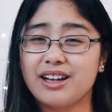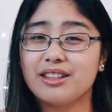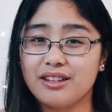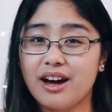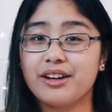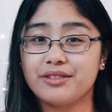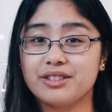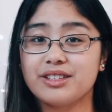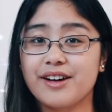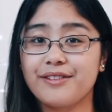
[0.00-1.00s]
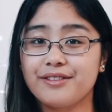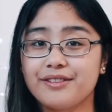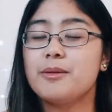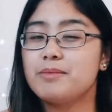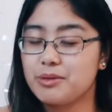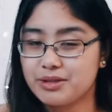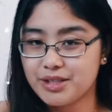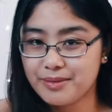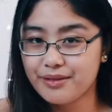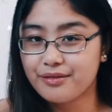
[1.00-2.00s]
a lot of stuff. Mostly
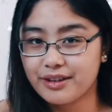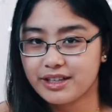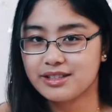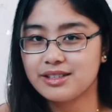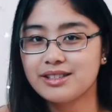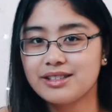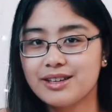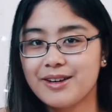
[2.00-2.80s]
my friends.